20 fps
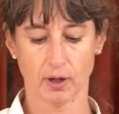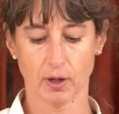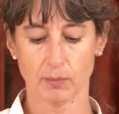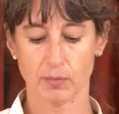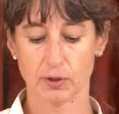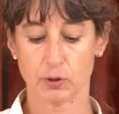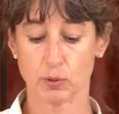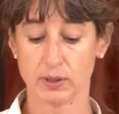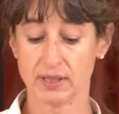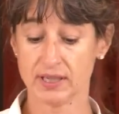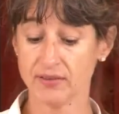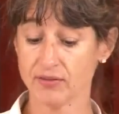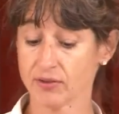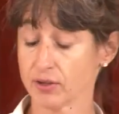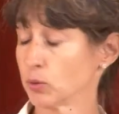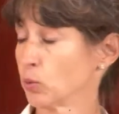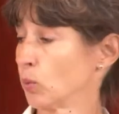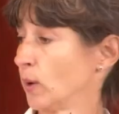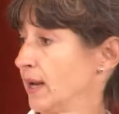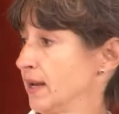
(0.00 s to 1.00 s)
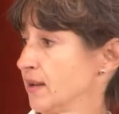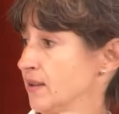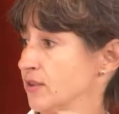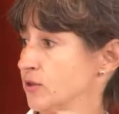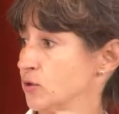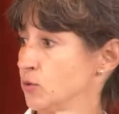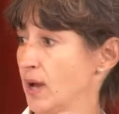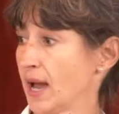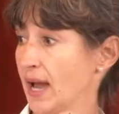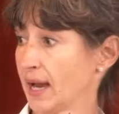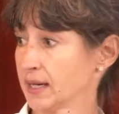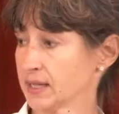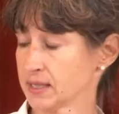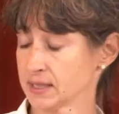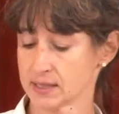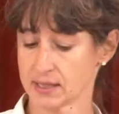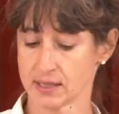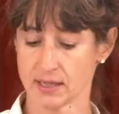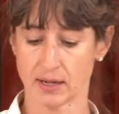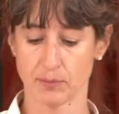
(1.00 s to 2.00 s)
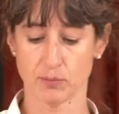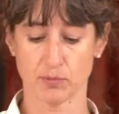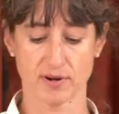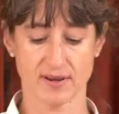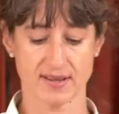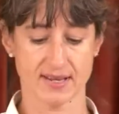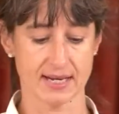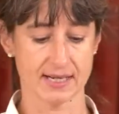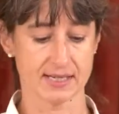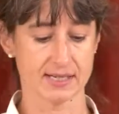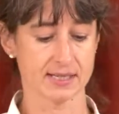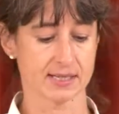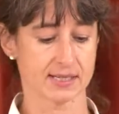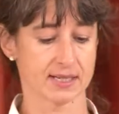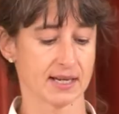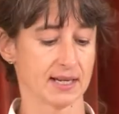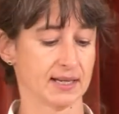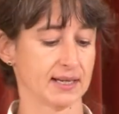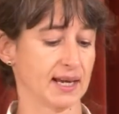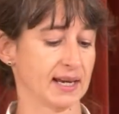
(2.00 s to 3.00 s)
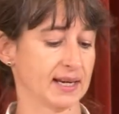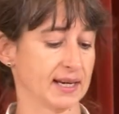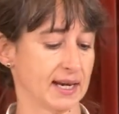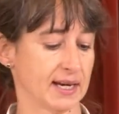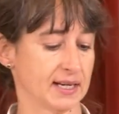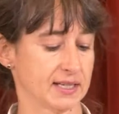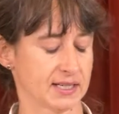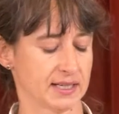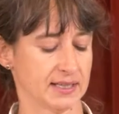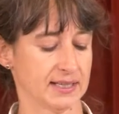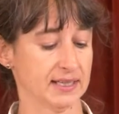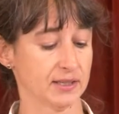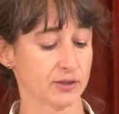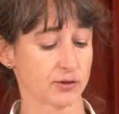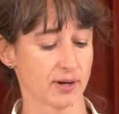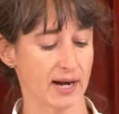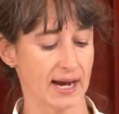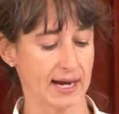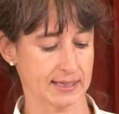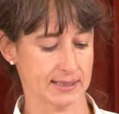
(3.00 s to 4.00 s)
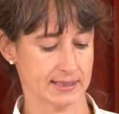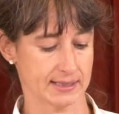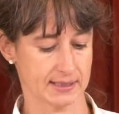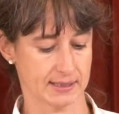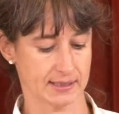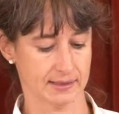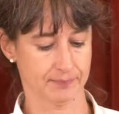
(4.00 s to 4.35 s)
between different ways to act and present and engage and interact.